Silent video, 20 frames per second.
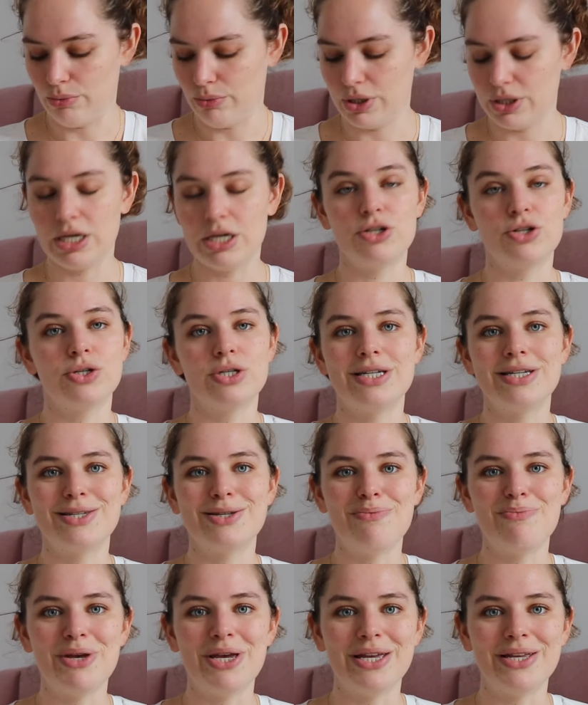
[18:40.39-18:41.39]
but they just
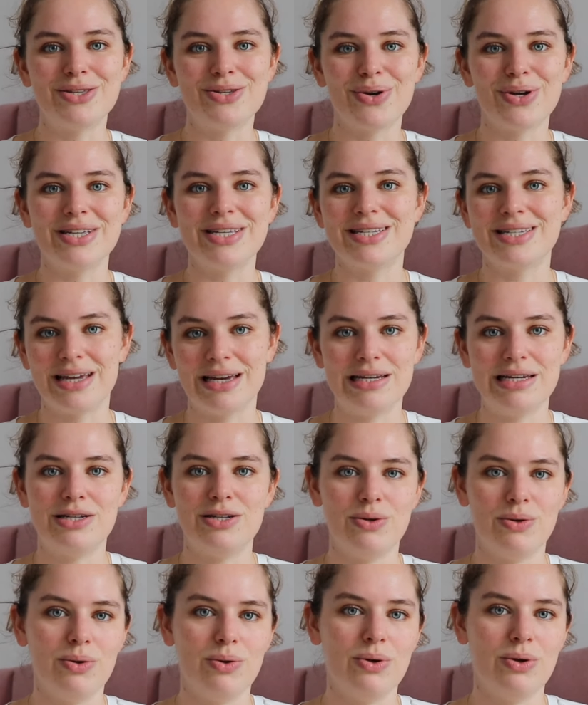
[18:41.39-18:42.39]
disappeared, so I decided
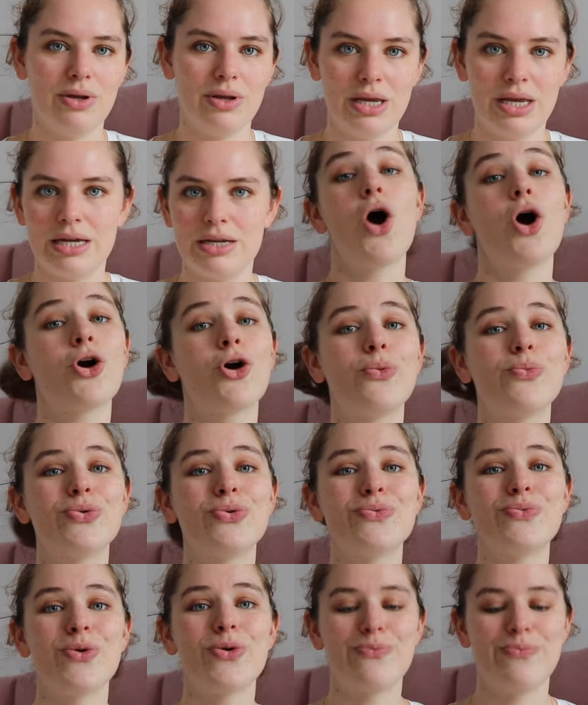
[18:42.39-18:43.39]
to get a couple
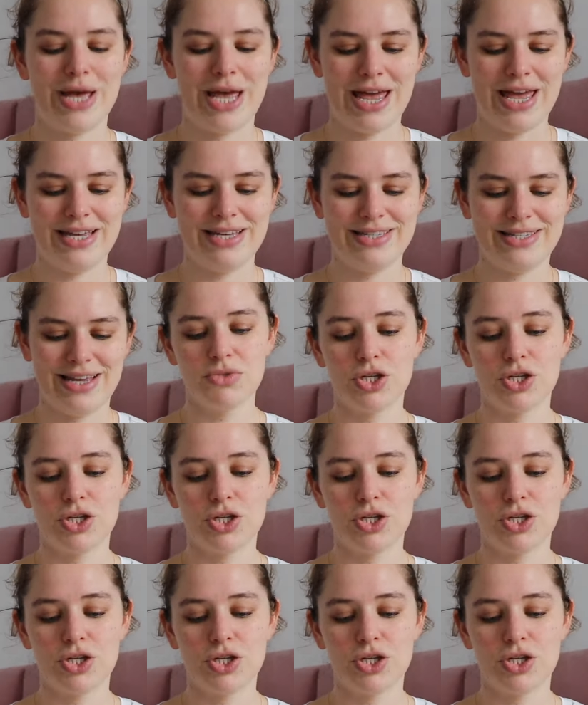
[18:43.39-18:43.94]
more pairs.